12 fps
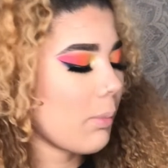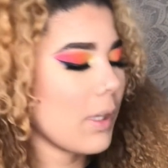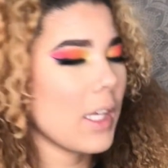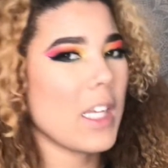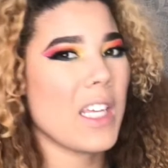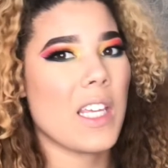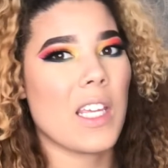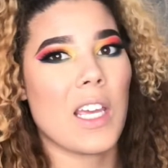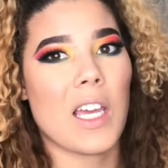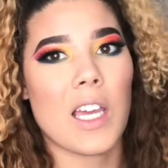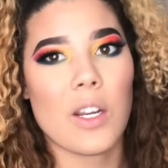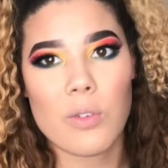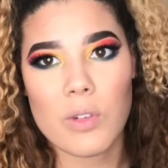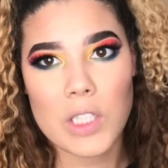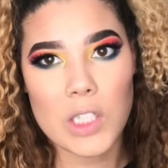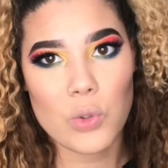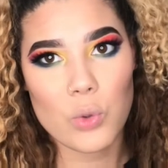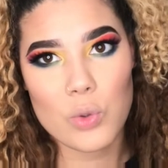but I don't
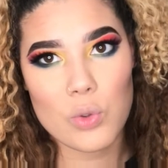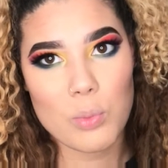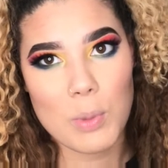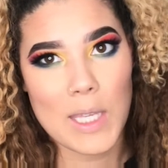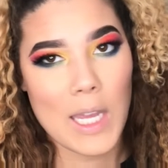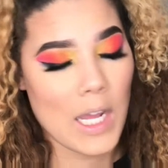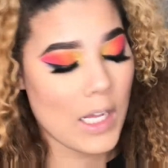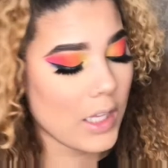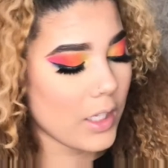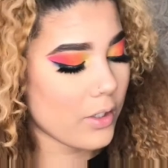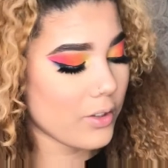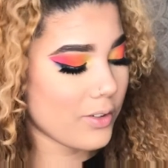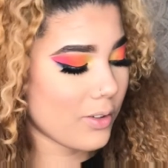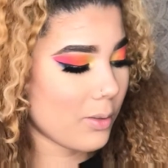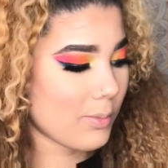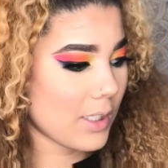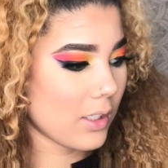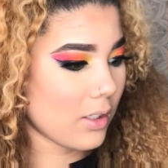really use pink highlighters, so
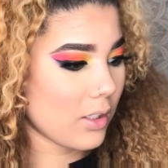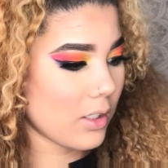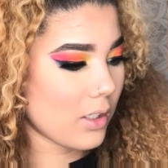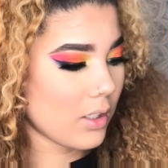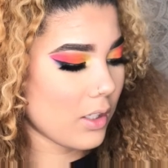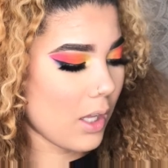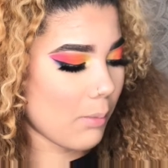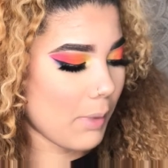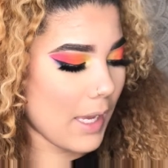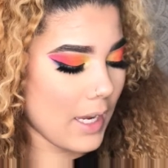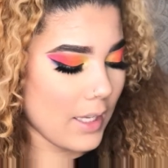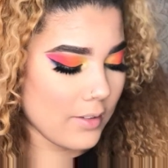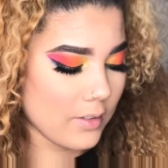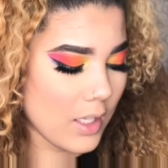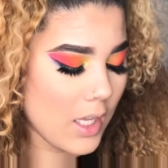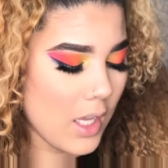I'm like, I'll pass.